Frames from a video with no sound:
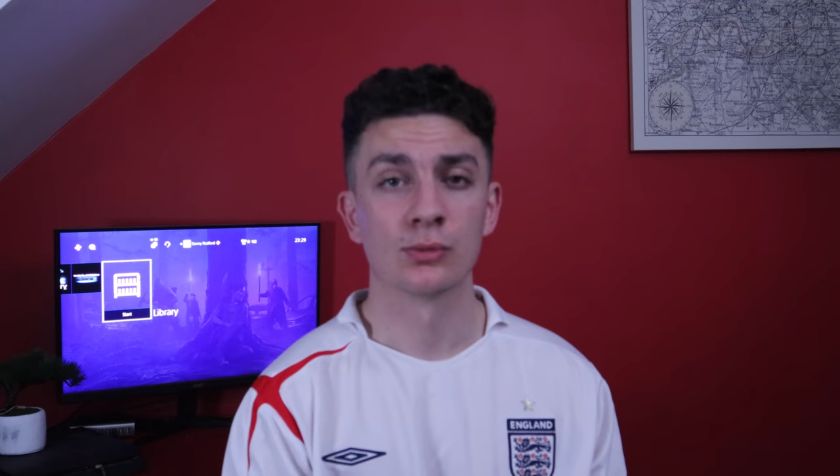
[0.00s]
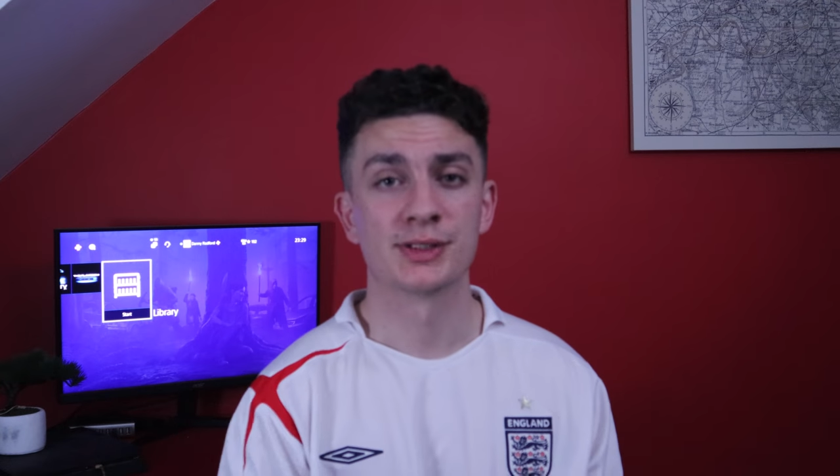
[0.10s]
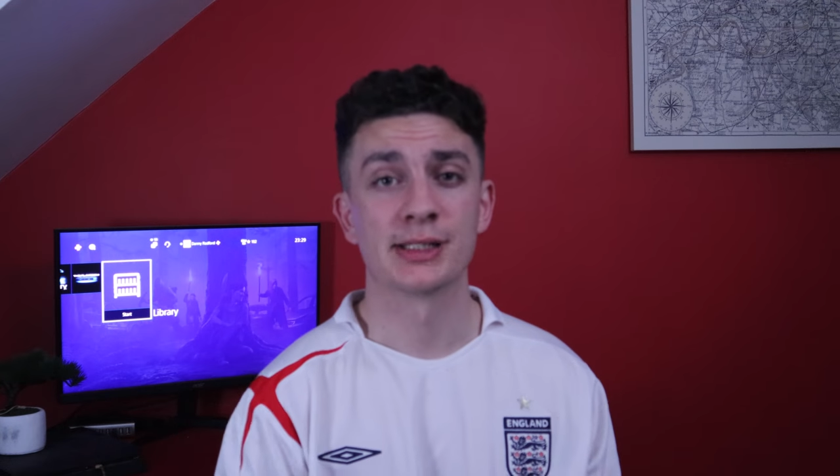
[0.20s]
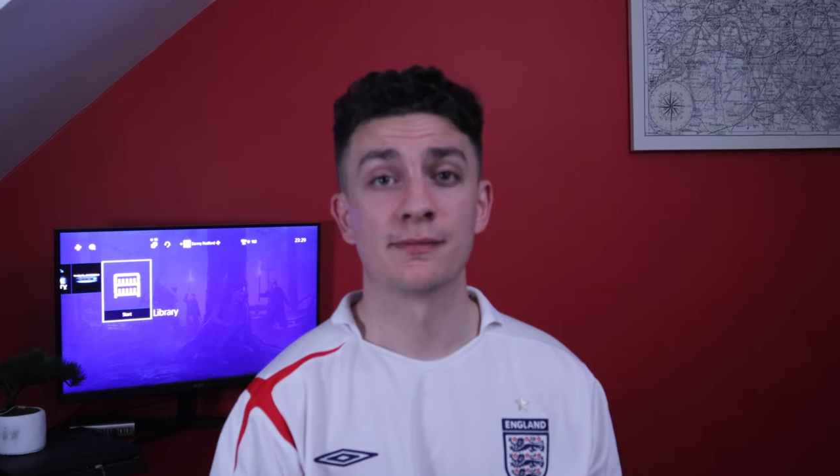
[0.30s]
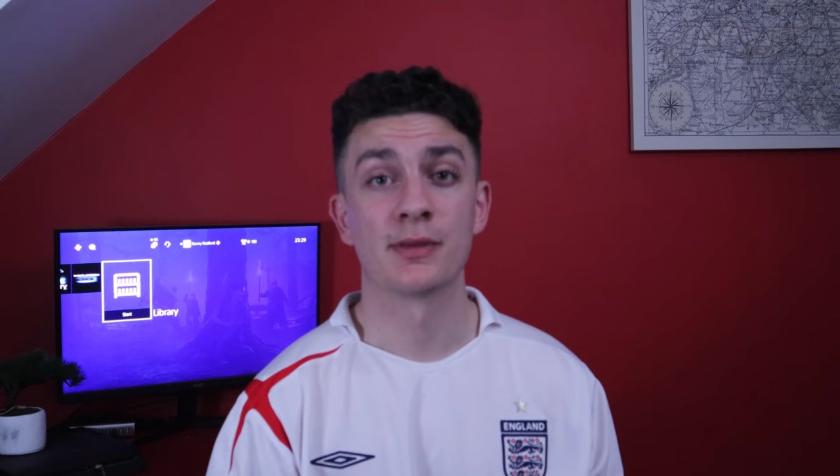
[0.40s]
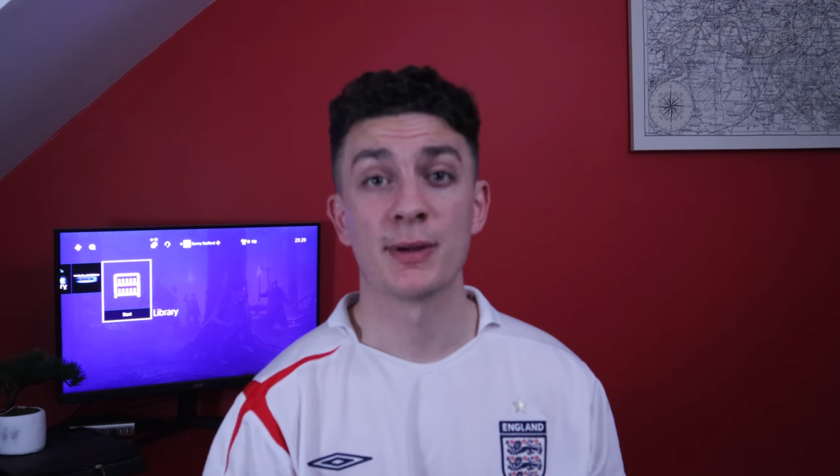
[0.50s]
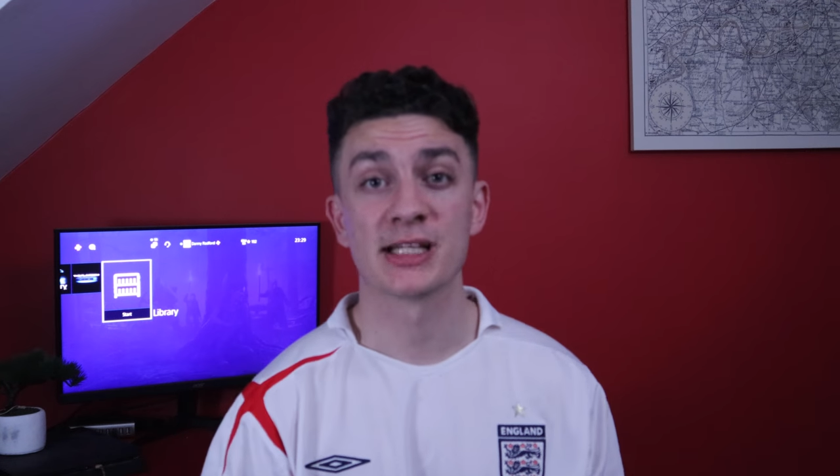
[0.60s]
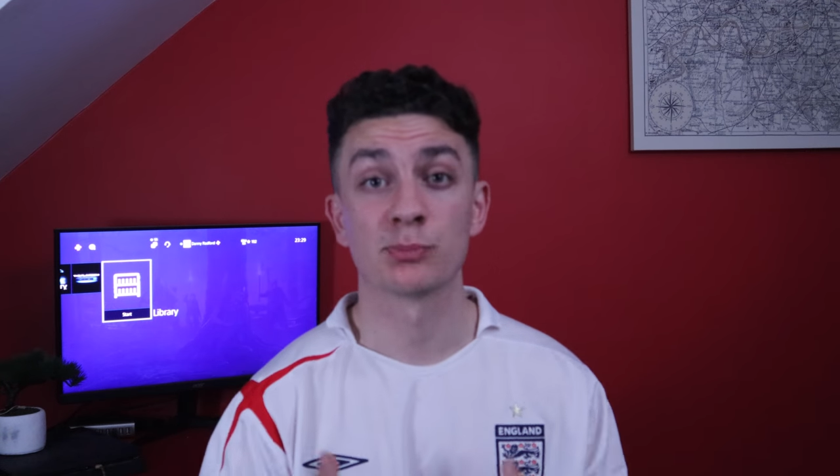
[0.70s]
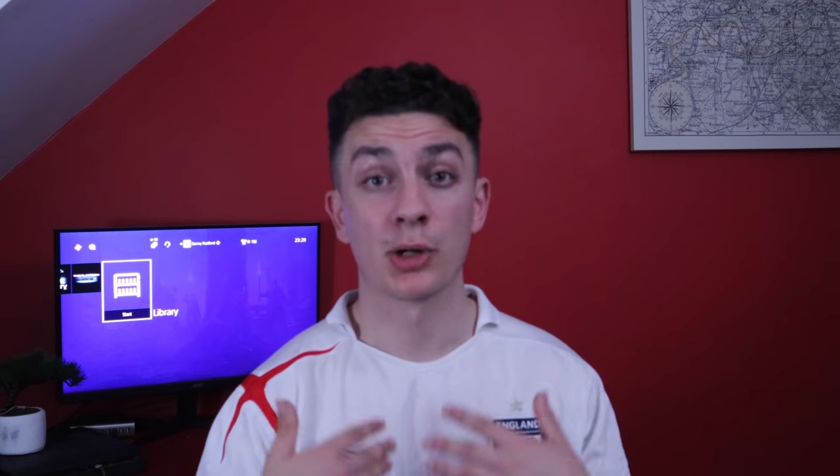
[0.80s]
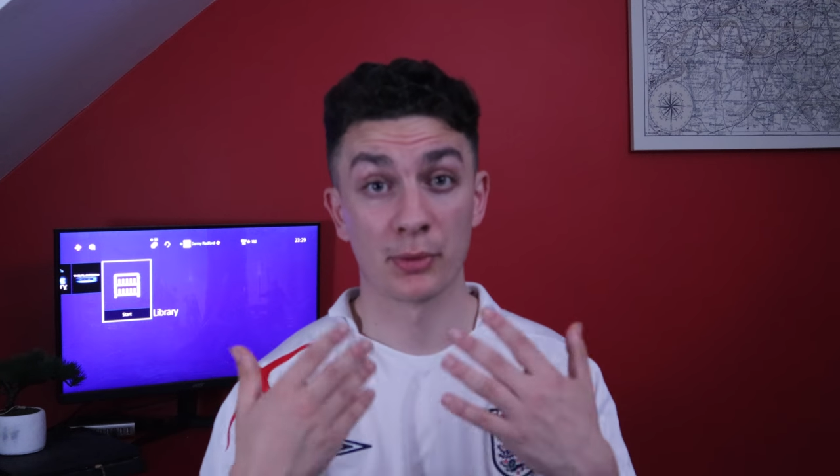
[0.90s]
receive the
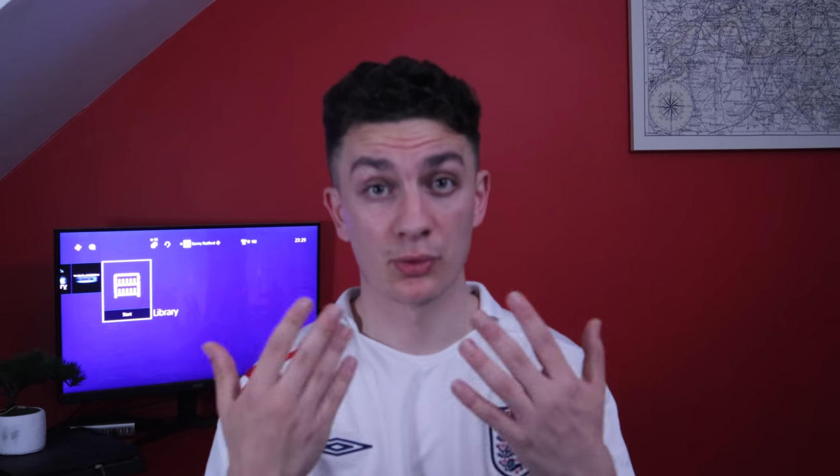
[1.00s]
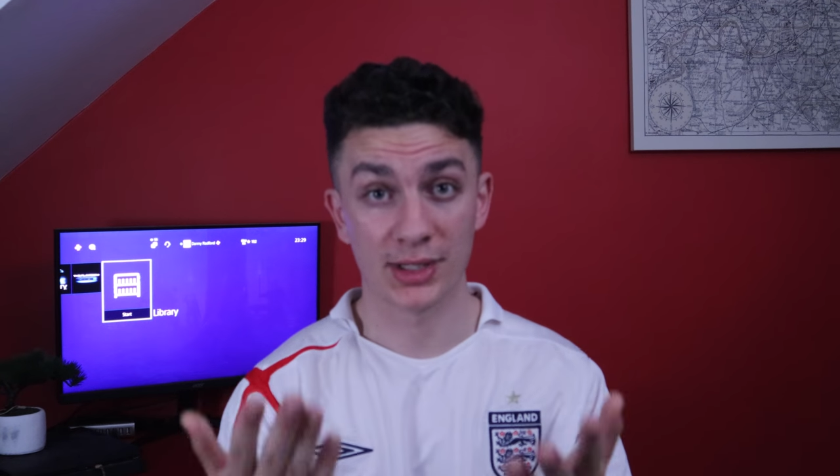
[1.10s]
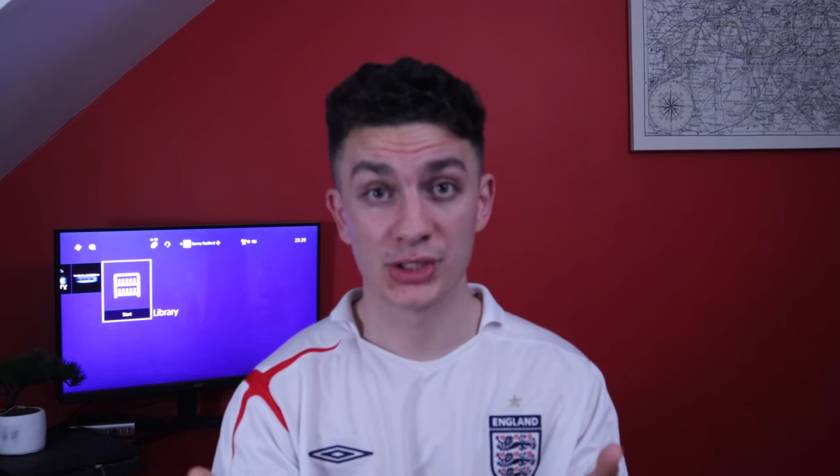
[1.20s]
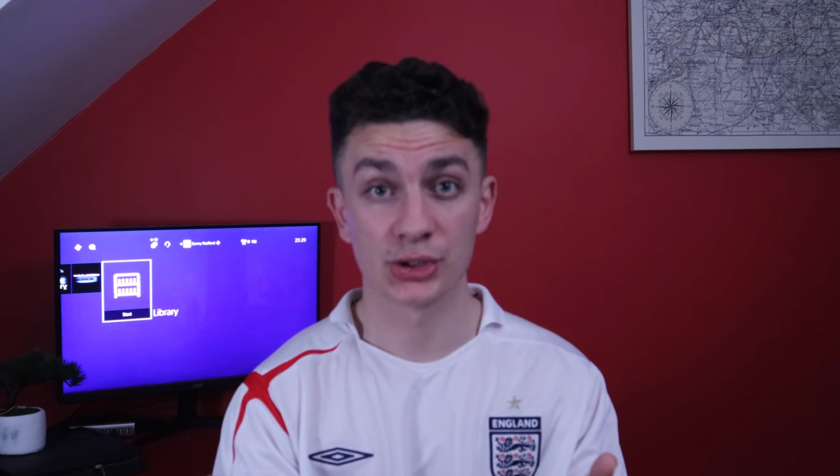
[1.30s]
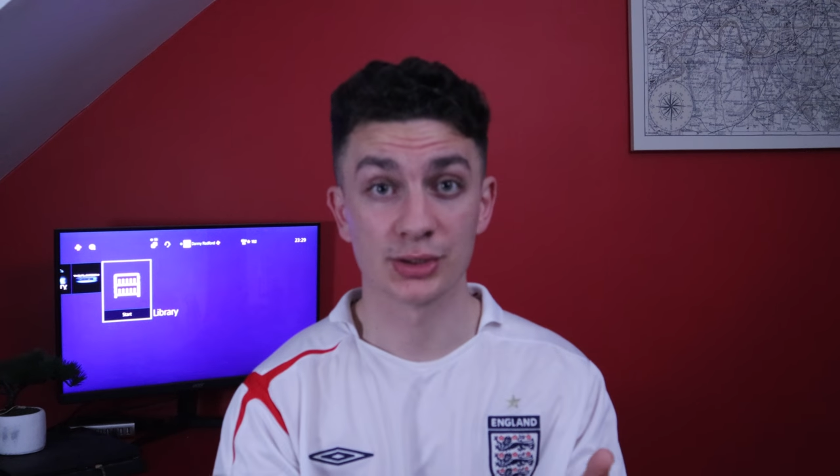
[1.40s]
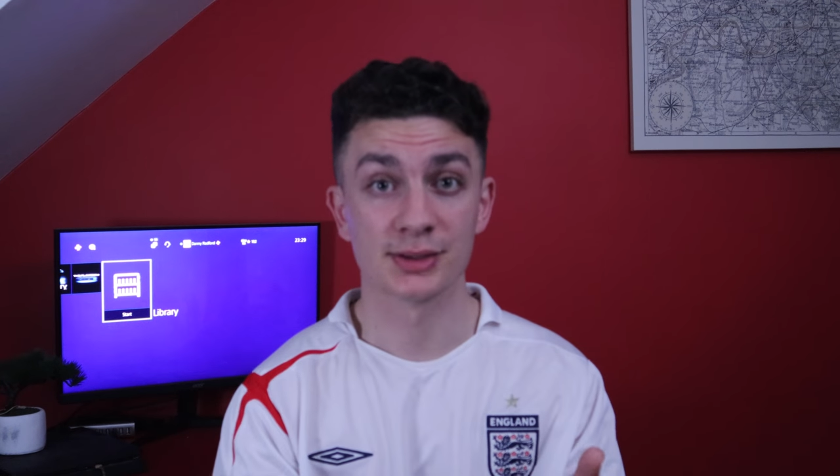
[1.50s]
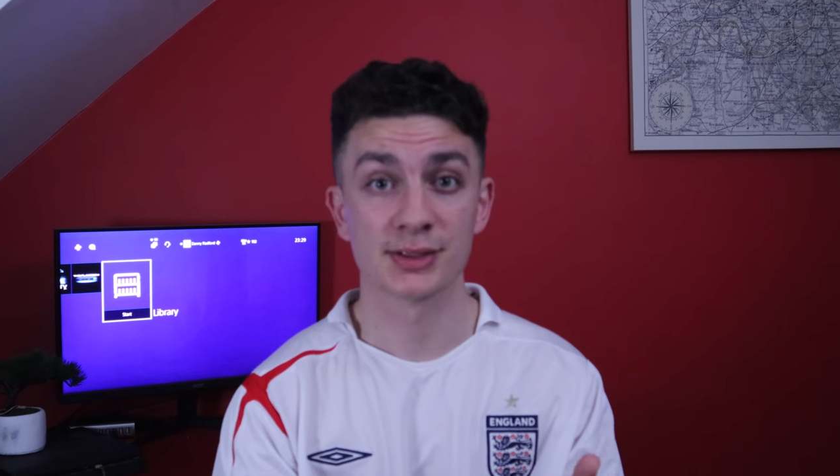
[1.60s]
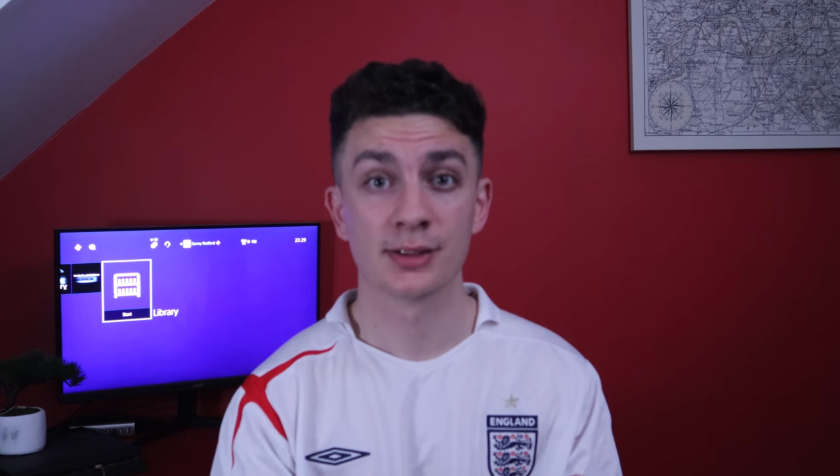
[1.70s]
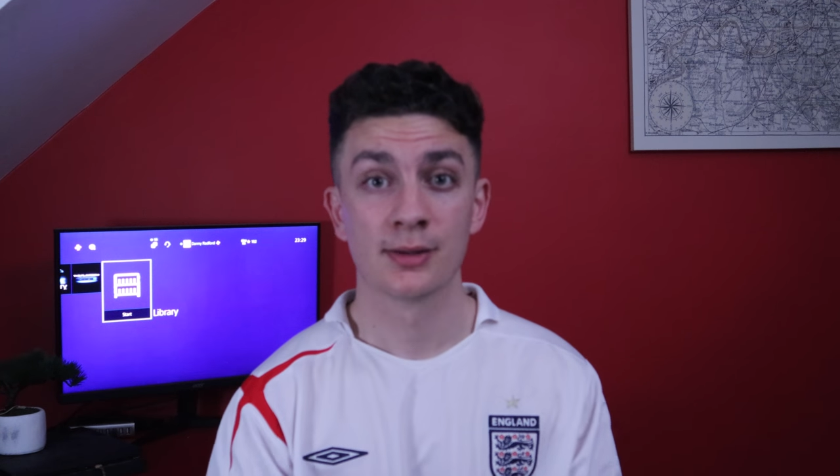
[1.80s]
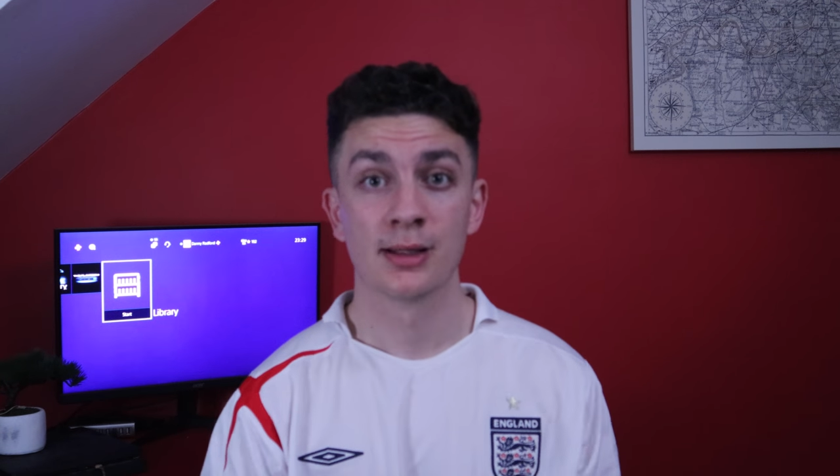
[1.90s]
best
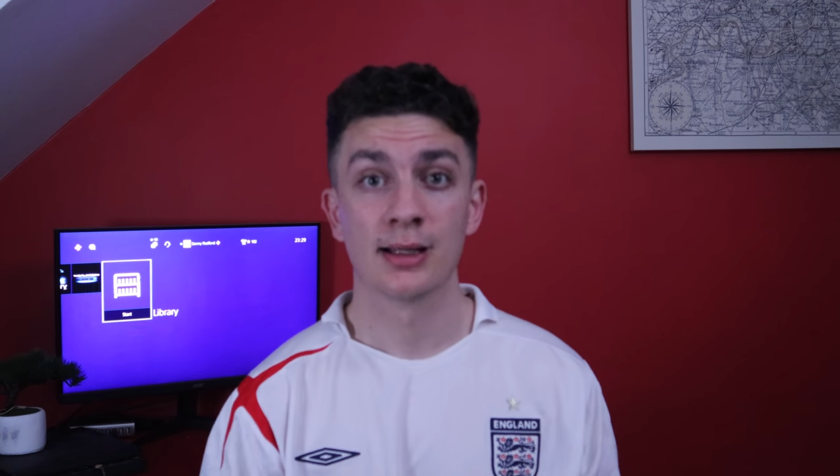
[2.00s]
preparations